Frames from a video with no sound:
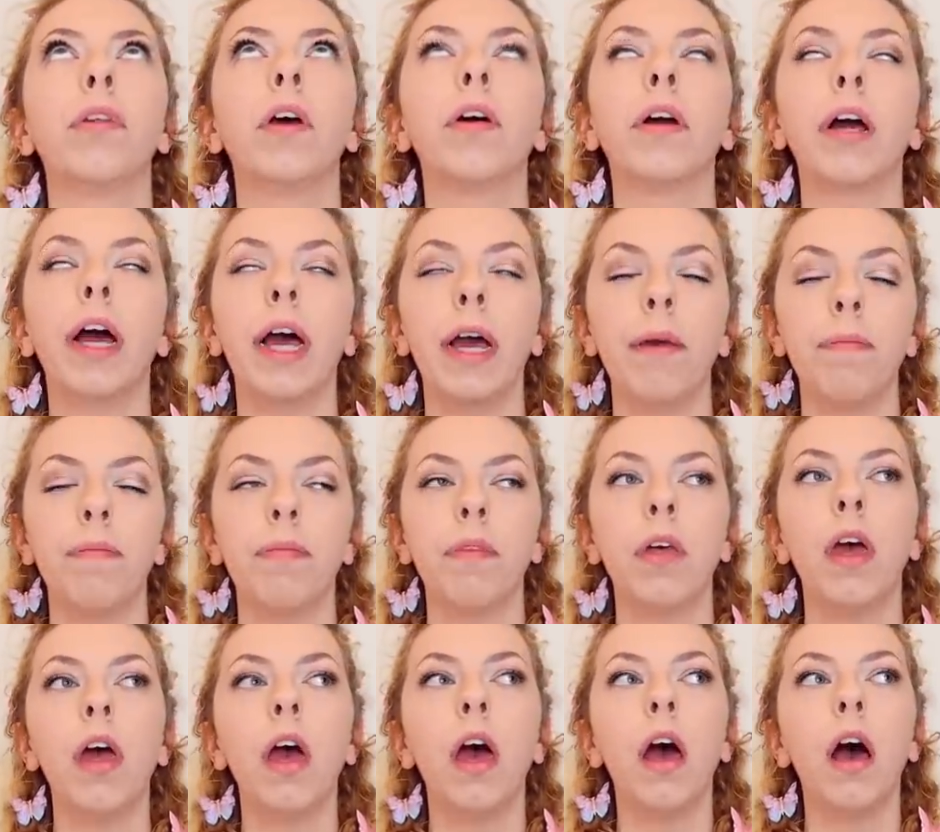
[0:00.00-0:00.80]
okay,
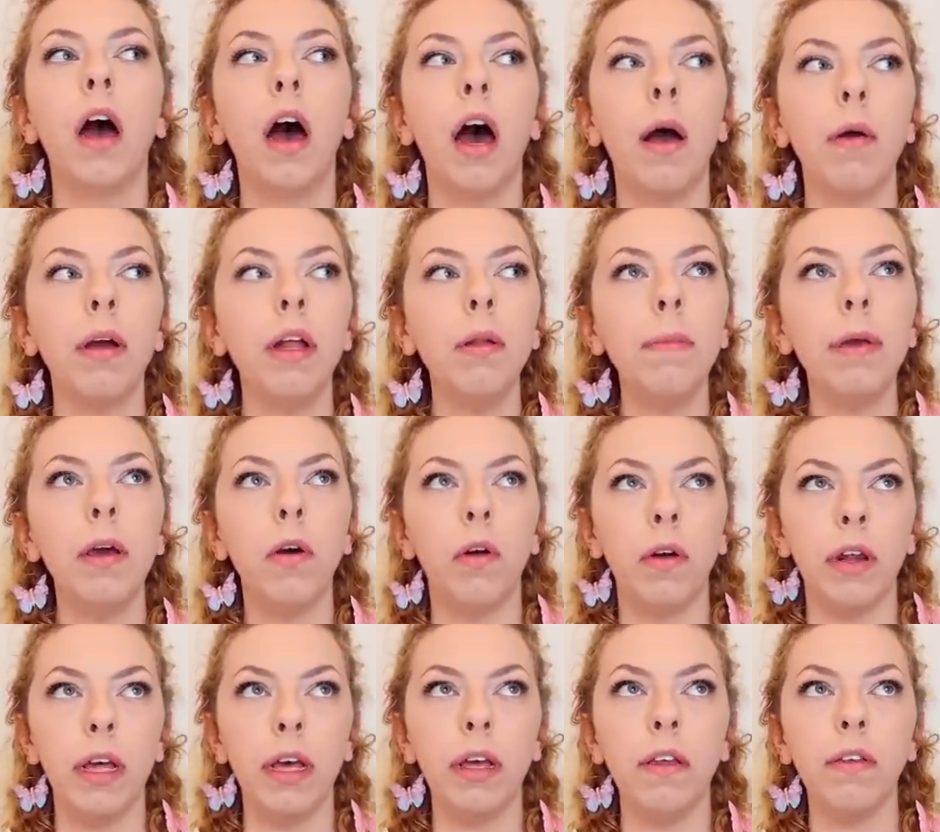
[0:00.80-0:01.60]
I'm going to be
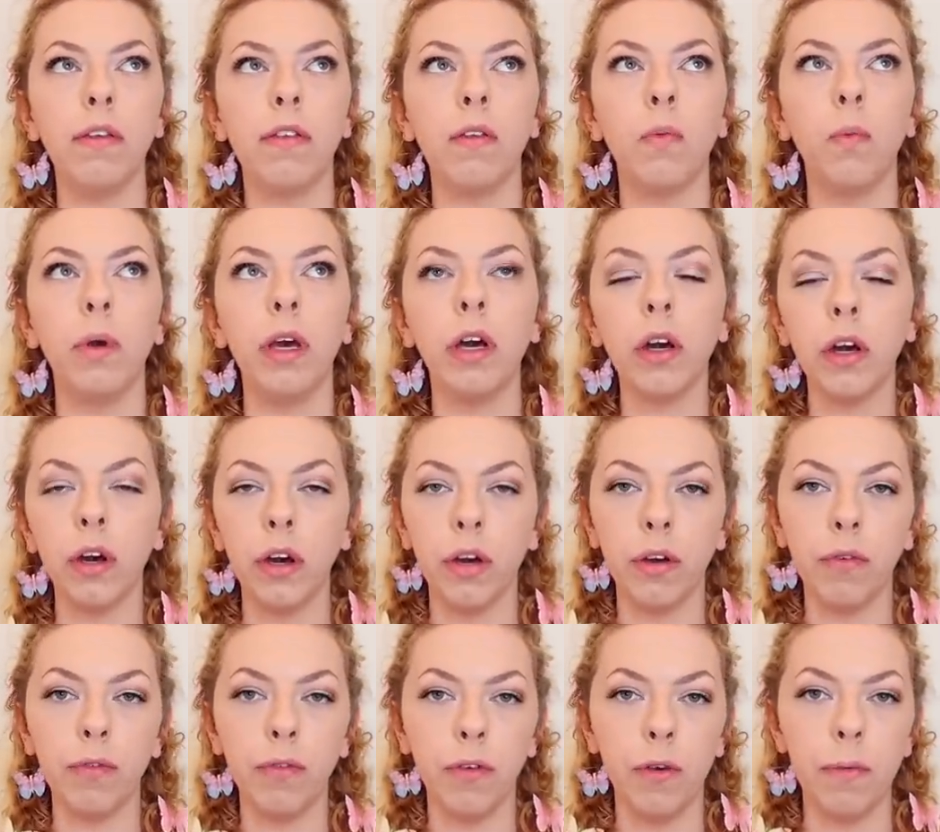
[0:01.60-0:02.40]
honest, we are
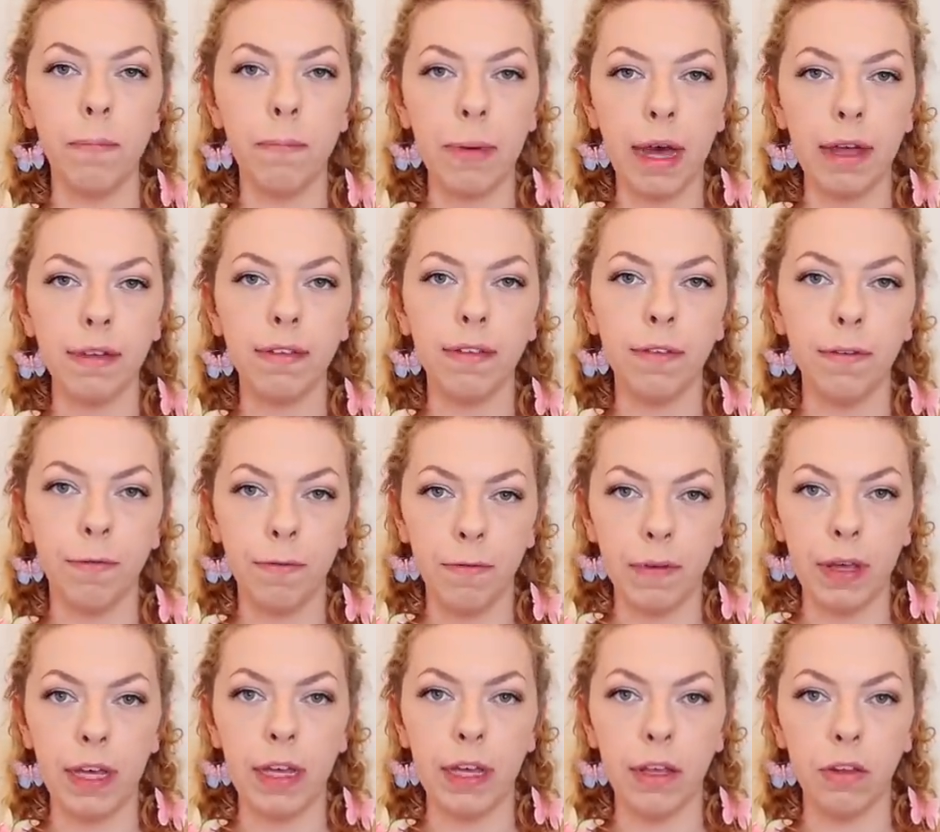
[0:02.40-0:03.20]
going through massive
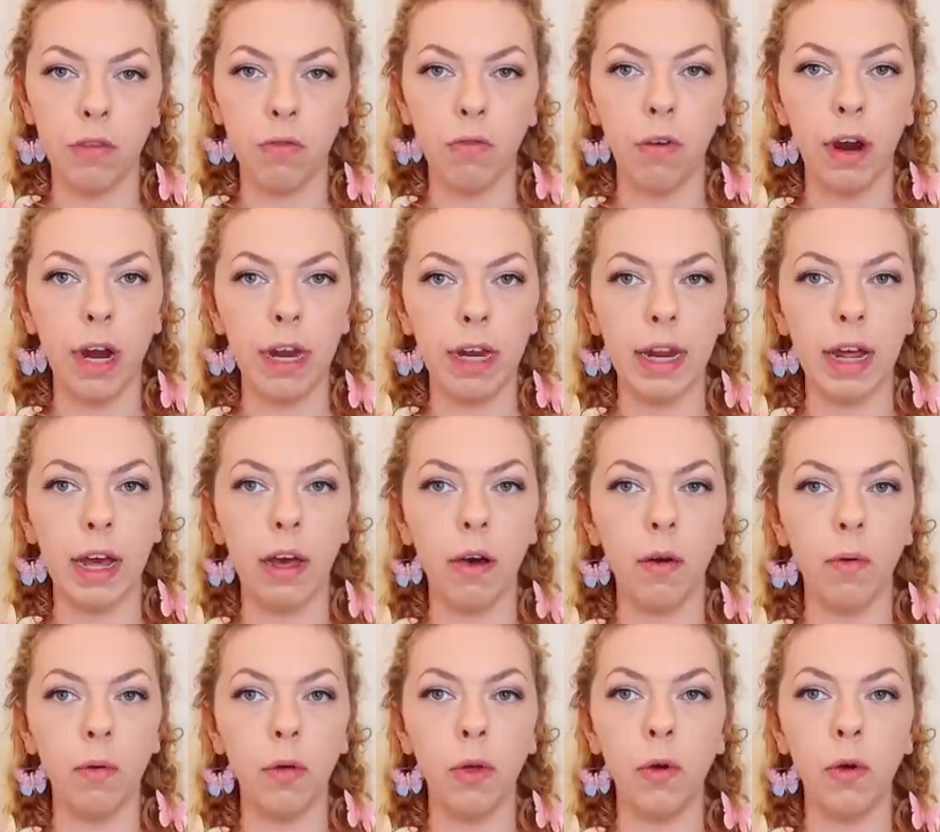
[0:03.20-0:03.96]
fears right now.